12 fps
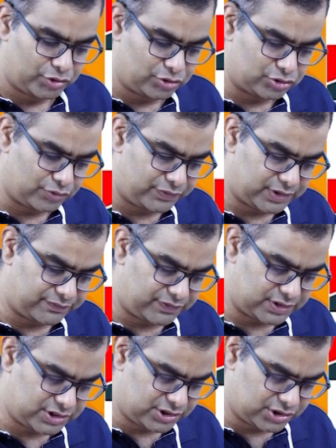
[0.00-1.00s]
So, for the
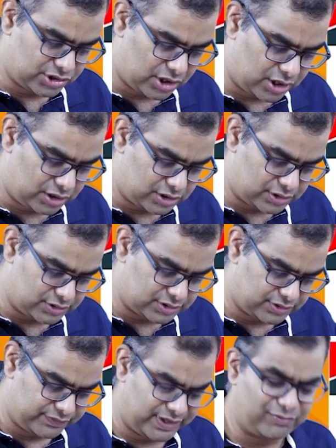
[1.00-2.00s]
first stock,
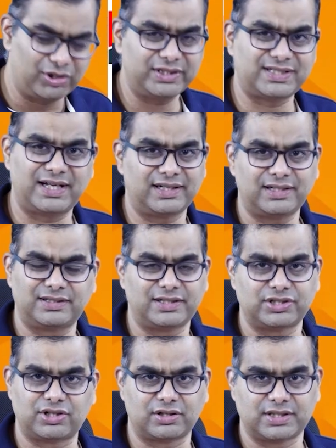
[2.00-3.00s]
so we have only selected
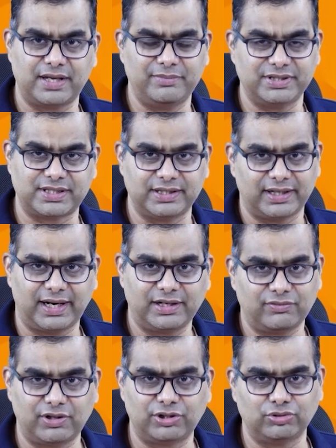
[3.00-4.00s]
3 stocks ABC,
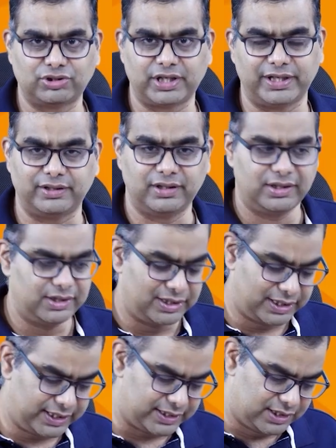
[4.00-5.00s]
rank 1, 2, 3,
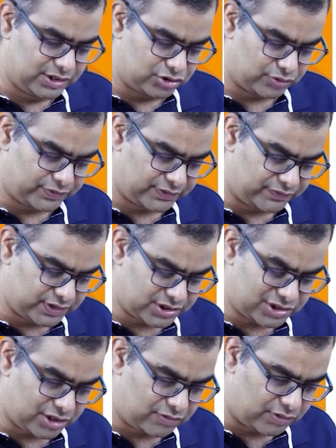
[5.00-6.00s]
right. So, for first
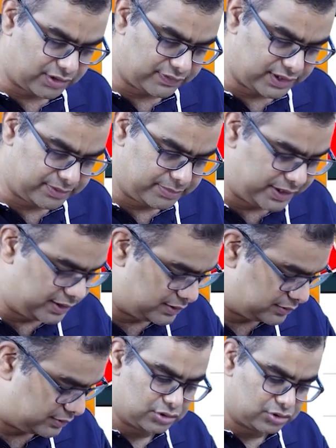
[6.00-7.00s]
stock, what will it be?
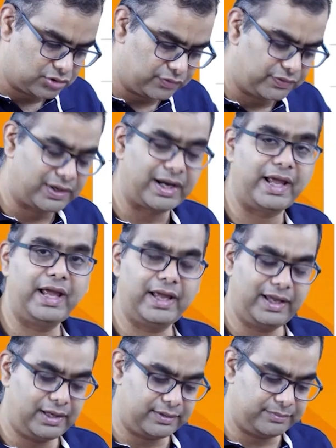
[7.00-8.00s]
So, for
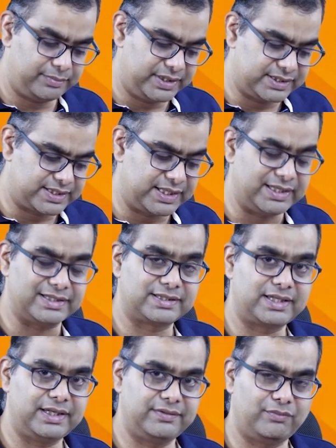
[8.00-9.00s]
A, B,
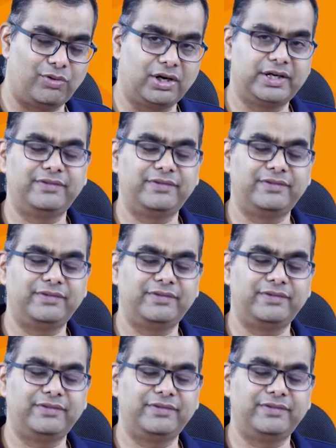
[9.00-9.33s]
C, what